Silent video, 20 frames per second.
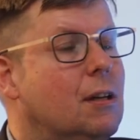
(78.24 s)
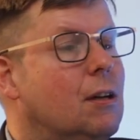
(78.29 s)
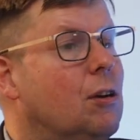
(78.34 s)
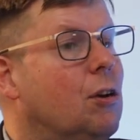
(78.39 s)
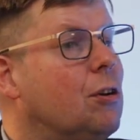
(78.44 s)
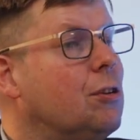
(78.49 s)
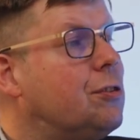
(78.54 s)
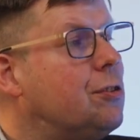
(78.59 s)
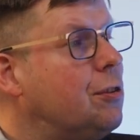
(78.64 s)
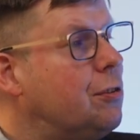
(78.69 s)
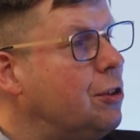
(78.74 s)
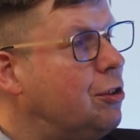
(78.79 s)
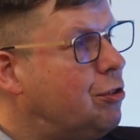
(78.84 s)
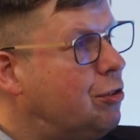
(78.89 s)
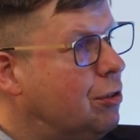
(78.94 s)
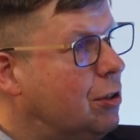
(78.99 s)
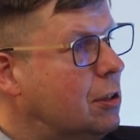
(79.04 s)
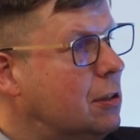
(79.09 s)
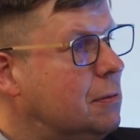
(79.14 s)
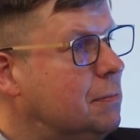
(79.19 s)
Long story
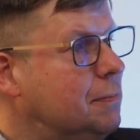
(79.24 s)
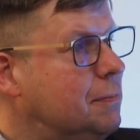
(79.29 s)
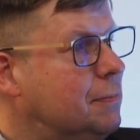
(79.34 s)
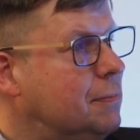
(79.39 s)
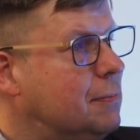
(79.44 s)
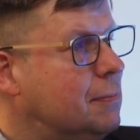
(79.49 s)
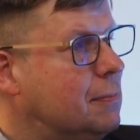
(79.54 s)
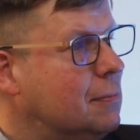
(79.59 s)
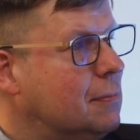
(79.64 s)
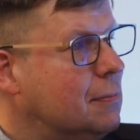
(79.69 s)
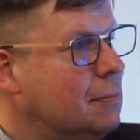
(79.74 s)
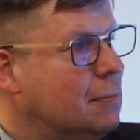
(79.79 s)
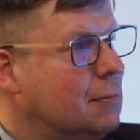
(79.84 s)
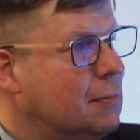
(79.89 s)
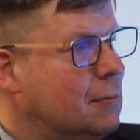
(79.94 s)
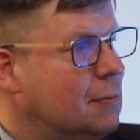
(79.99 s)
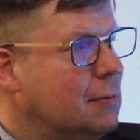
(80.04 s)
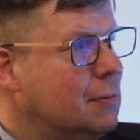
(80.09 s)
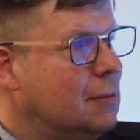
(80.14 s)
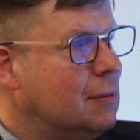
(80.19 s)
short,
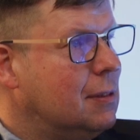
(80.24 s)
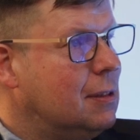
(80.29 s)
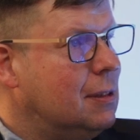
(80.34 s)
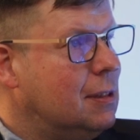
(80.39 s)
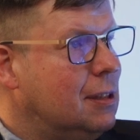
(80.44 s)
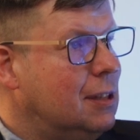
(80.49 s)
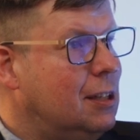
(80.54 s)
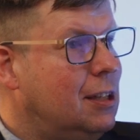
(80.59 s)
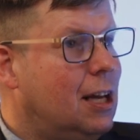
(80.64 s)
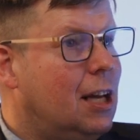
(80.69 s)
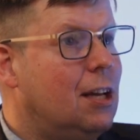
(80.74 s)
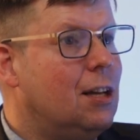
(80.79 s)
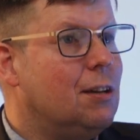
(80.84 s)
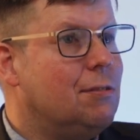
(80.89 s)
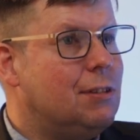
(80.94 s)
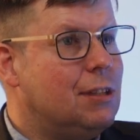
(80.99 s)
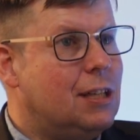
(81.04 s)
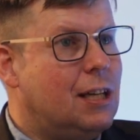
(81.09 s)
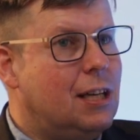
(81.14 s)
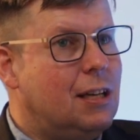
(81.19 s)
in the end
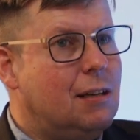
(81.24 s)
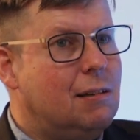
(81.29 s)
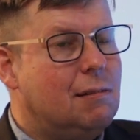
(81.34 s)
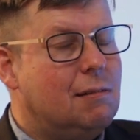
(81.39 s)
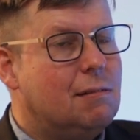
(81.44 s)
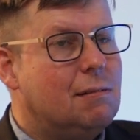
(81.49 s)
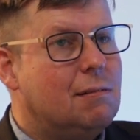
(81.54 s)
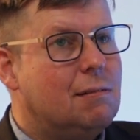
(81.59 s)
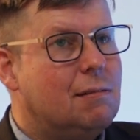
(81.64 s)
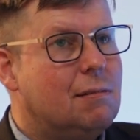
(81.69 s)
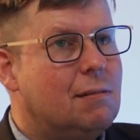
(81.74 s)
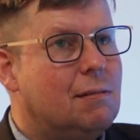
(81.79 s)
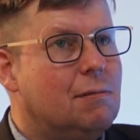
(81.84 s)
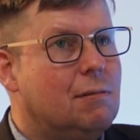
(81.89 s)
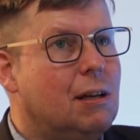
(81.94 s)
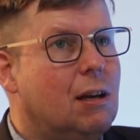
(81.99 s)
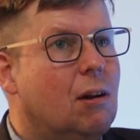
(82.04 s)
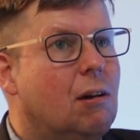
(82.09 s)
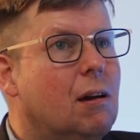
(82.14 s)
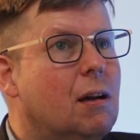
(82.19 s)
of the day,
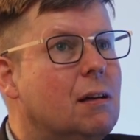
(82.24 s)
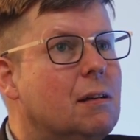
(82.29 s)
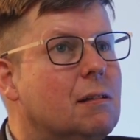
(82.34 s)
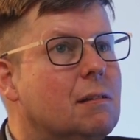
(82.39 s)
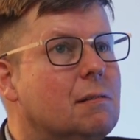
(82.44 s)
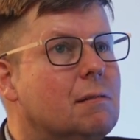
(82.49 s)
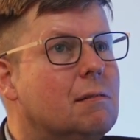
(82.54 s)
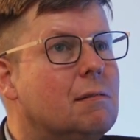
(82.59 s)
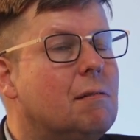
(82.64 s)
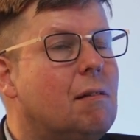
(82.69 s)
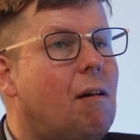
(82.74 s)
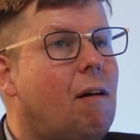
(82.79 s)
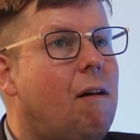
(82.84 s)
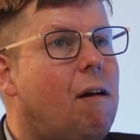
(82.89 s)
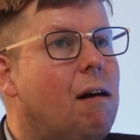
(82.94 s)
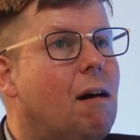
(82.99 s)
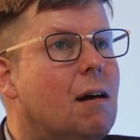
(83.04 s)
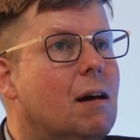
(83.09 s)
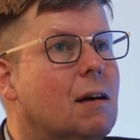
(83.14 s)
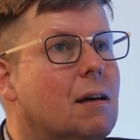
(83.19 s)
we learned
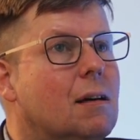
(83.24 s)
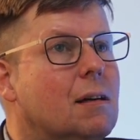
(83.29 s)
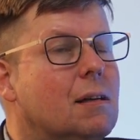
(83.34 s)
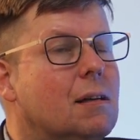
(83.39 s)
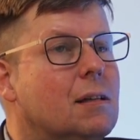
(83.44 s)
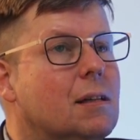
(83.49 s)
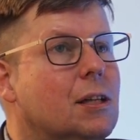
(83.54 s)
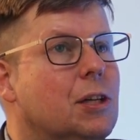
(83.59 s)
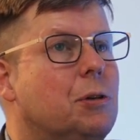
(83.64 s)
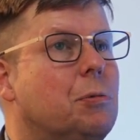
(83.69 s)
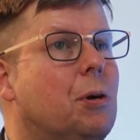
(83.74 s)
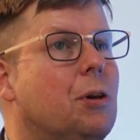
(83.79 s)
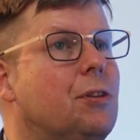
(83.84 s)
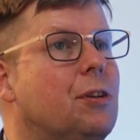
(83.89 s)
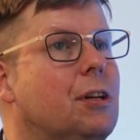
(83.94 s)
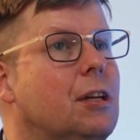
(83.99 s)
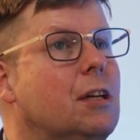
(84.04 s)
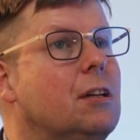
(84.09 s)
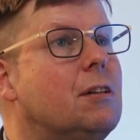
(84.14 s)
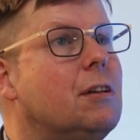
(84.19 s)
it was
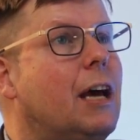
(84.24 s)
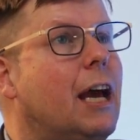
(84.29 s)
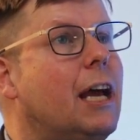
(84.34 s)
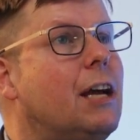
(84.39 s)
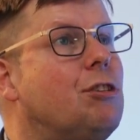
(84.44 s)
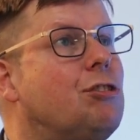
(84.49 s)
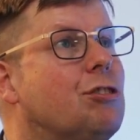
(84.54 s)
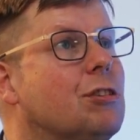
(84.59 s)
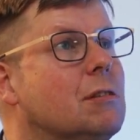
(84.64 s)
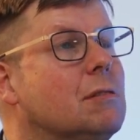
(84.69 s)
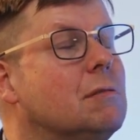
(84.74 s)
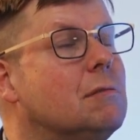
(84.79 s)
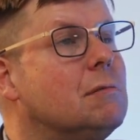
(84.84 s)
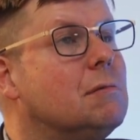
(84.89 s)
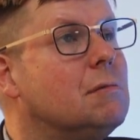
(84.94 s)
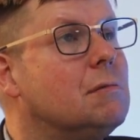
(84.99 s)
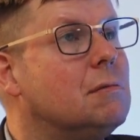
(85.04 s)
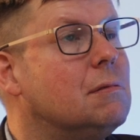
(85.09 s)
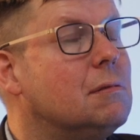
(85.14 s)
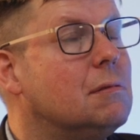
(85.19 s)
an interaction
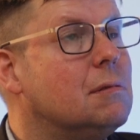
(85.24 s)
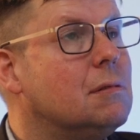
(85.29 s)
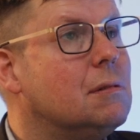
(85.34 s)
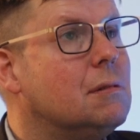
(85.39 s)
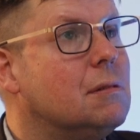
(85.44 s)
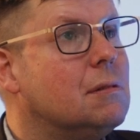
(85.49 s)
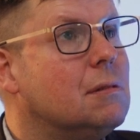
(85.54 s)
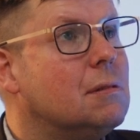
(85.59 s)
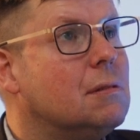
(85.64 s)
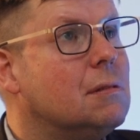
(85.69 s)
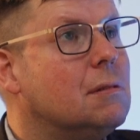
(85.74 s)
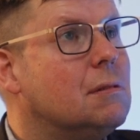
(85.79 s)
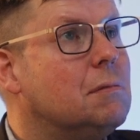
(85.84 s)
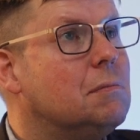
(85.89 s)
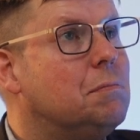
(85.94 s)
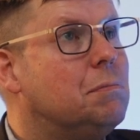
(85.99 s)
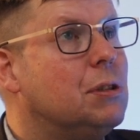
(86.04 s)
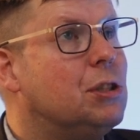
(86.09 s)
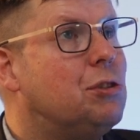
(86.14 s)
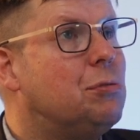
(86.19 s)

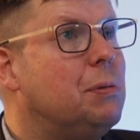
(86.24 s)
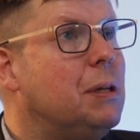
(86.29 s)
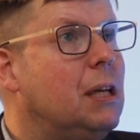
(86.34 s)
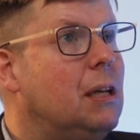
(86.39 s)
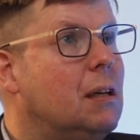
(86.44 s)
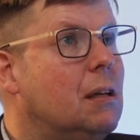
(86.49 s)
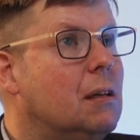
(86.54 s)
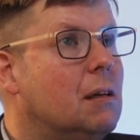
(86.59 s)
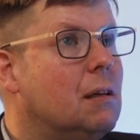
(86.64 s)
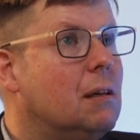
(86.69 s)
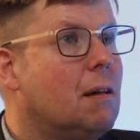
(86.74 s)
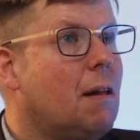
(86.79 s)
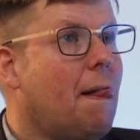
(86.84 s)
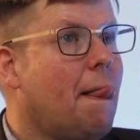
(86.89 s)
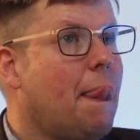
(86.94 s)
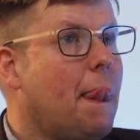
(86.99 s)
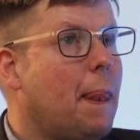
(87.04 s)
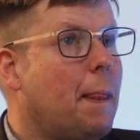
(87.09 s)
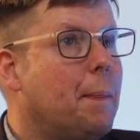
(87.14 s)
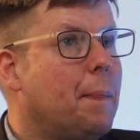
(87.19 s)
between
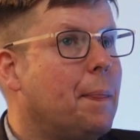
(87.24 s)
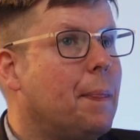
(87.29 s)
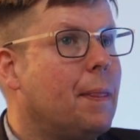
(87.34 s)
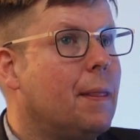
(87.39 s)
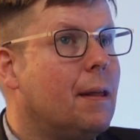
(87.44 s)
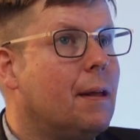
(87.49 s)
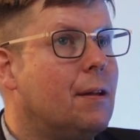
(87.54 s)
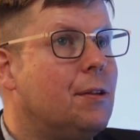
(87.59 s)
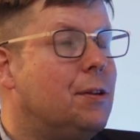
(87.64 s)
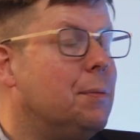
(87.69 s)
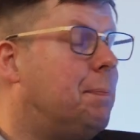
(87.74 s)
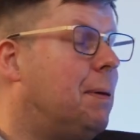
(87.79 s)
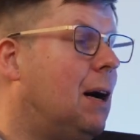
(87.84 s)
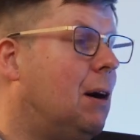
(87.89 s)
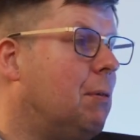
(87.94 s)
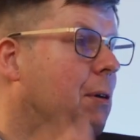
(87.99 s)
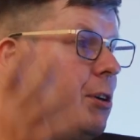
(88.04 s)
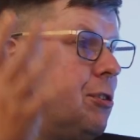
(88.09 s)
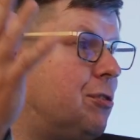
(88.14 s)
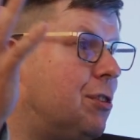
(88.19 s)
the
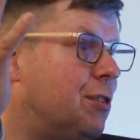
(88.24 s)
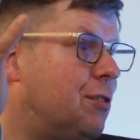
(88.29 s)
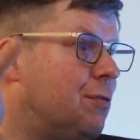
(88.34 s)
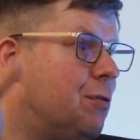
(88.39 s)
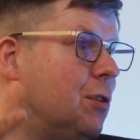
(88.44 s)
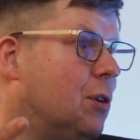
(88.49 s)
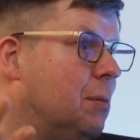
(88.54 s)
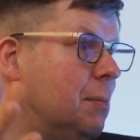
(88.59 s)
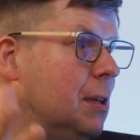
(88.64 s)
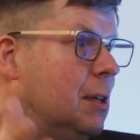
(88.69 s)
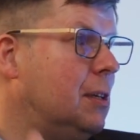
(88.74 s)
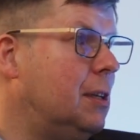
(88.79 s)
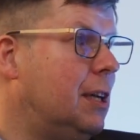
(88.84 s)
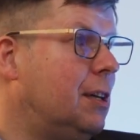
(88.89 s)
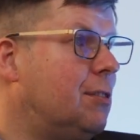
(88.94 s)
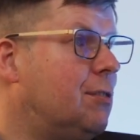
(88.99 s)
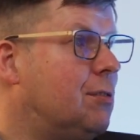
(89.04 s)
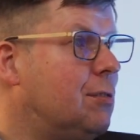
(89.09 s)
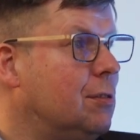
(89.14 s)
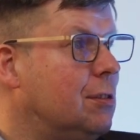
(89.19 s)
power transformer
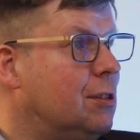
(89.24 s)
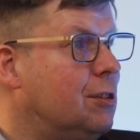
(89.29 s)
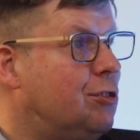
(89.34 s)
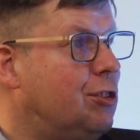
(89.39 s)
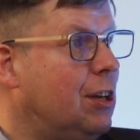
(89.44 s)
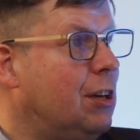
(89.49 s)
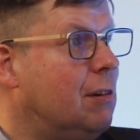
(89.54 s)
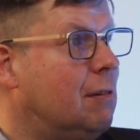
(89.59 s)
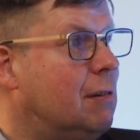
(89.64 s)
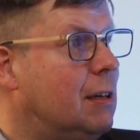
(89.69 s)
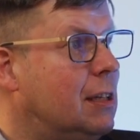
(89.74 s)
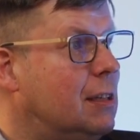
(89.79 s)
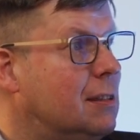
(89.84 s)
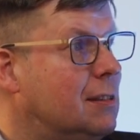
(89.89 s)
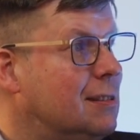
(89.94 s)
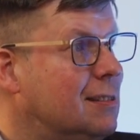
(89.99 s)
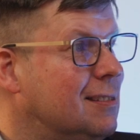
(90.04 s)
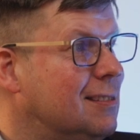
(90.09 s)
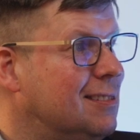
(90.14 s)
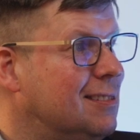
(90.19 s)
next to the generator